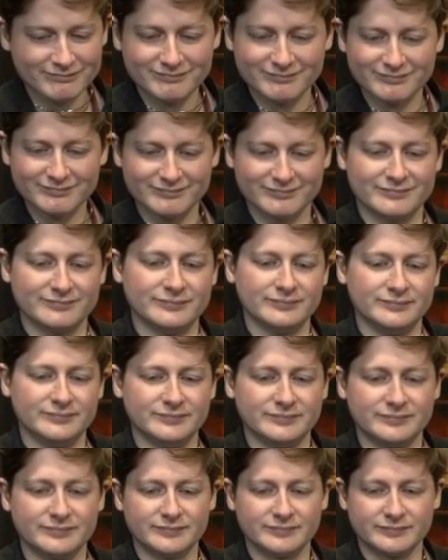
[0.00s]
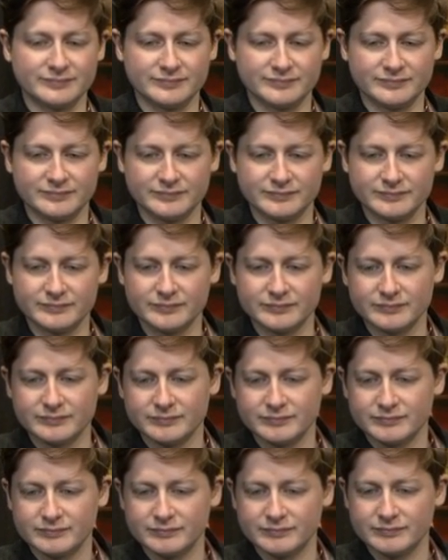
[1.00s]

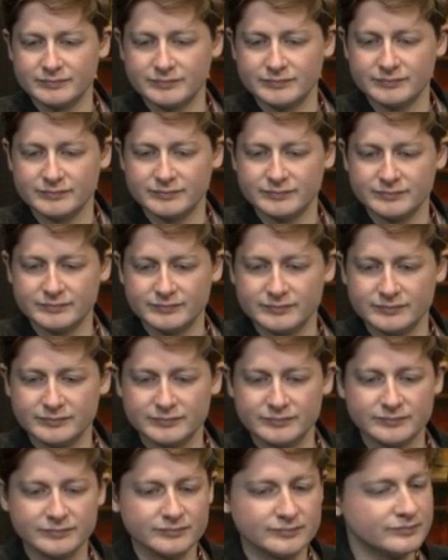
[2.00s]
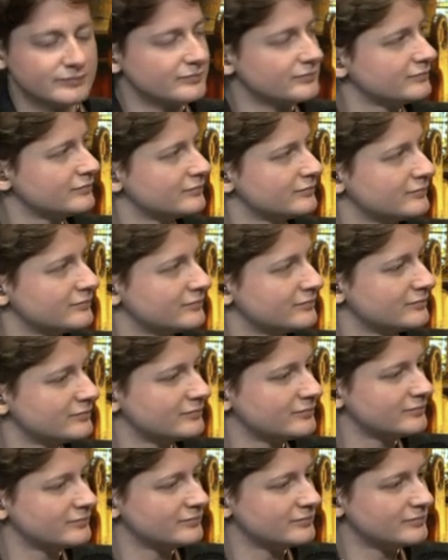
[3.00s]

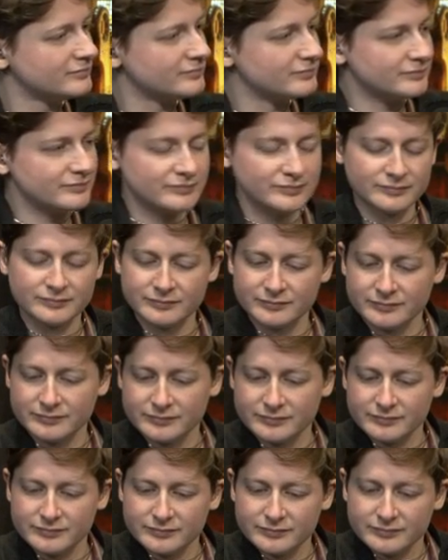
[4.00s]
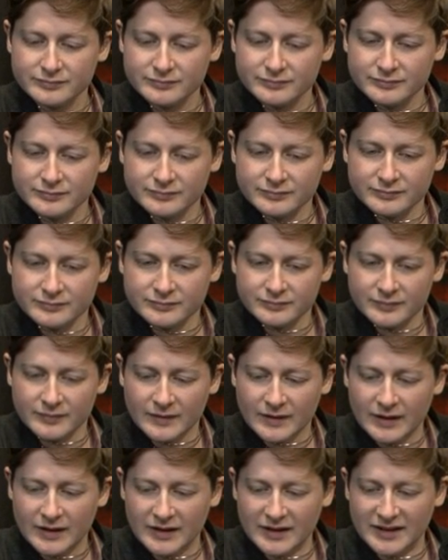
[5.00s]

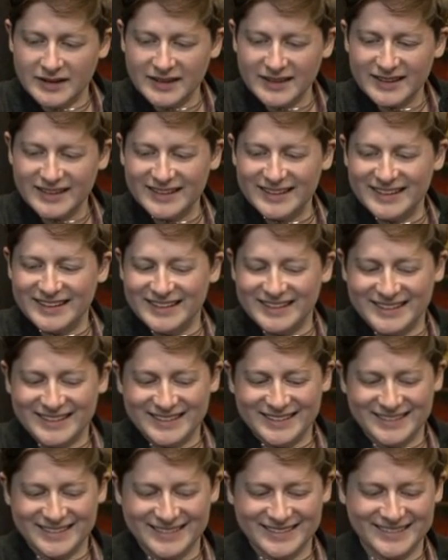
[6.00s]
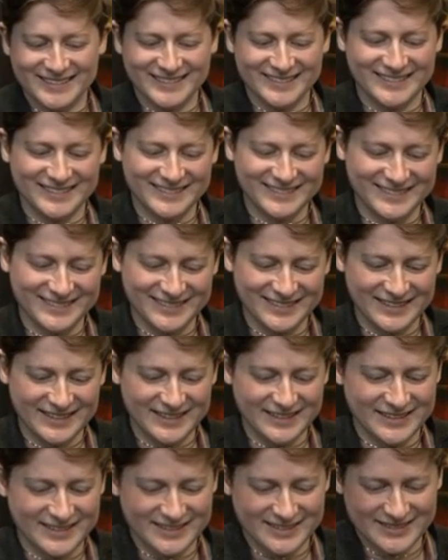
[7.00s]
[no speech]